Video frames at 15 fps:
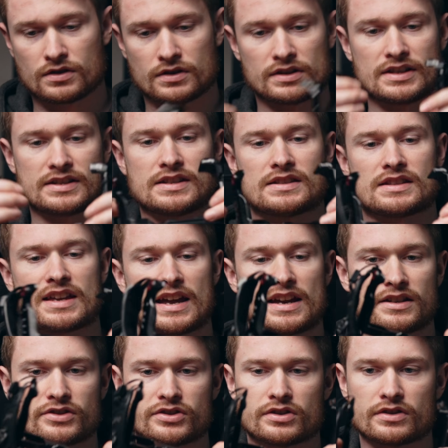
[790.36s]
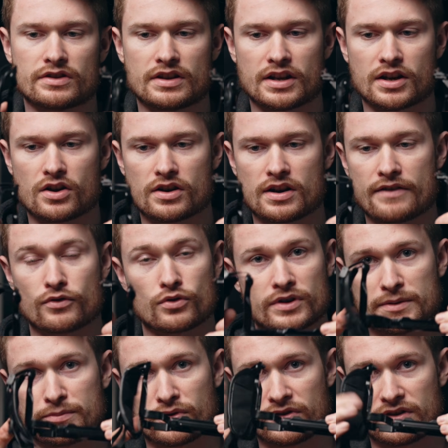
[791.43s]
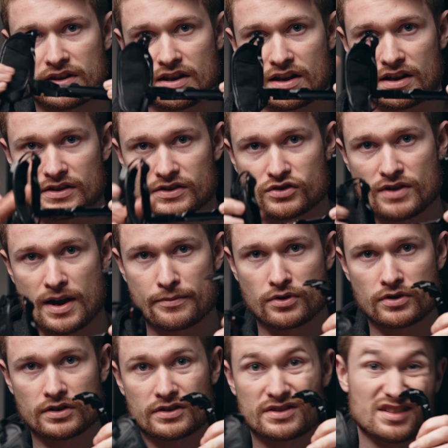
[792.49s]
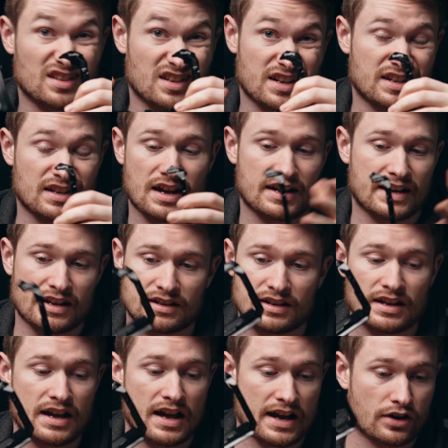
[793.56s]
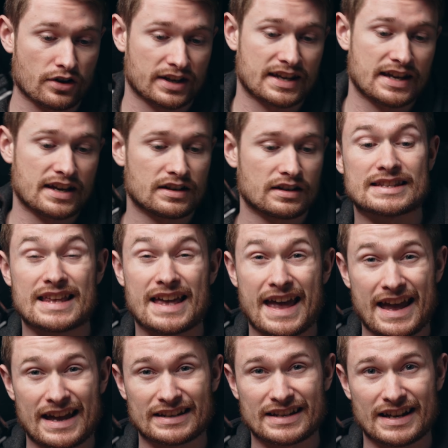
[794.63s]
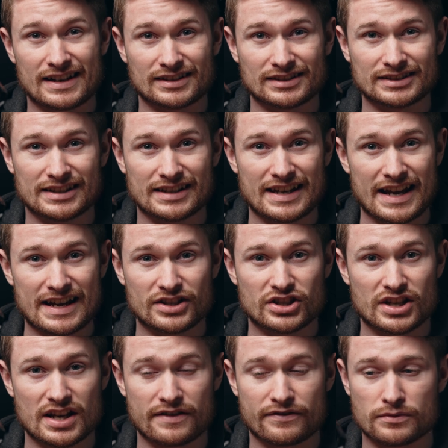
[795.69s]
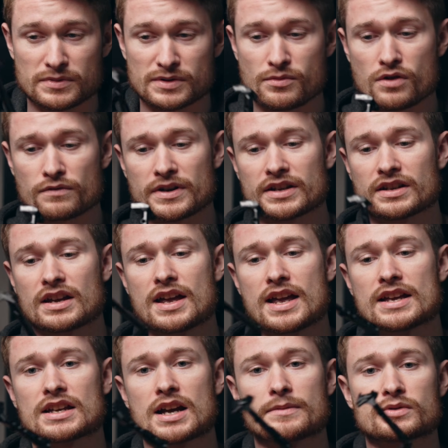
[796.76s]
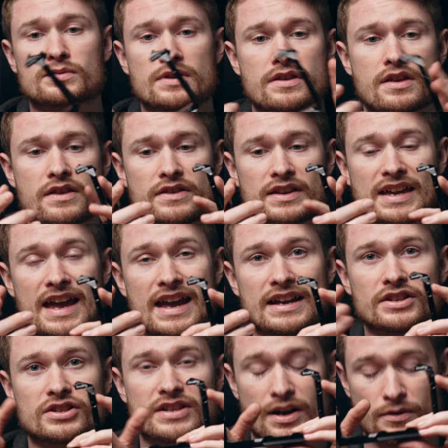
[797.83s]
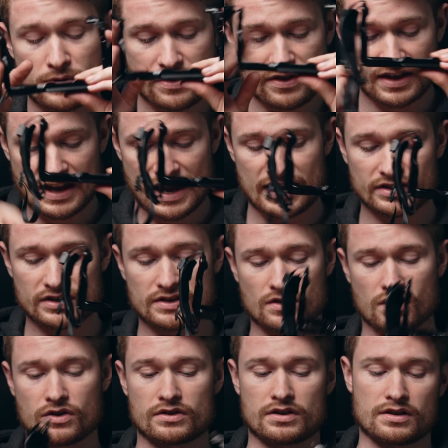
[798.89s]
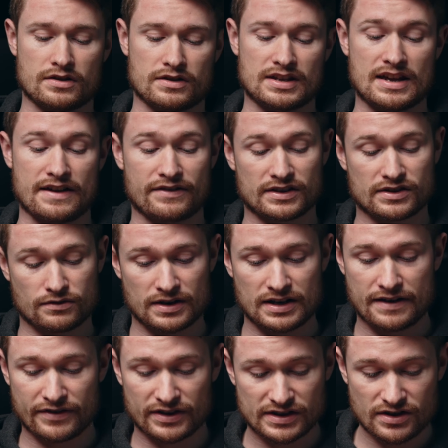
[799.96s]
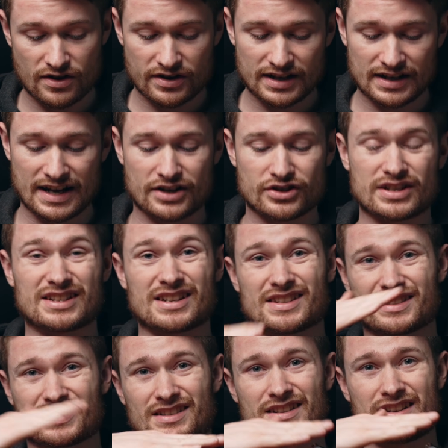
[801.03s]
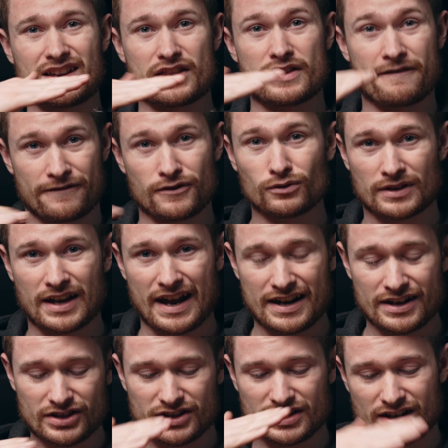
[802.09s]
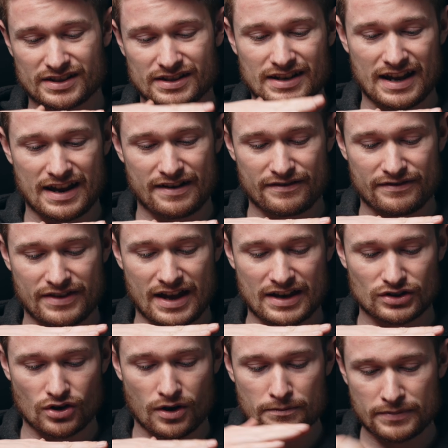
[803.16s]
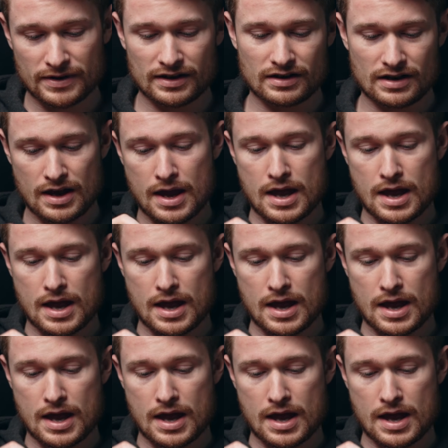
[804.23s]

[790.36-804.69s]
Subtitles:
this is the cage that I got. I've already put the strap on it, because again, I got a kit. It's the handheld cage kit from Small Rig. Comes with the cage. Now with the cages on the FX3 and FX30, it actually doesn't, the full cage doesn't have that top bit,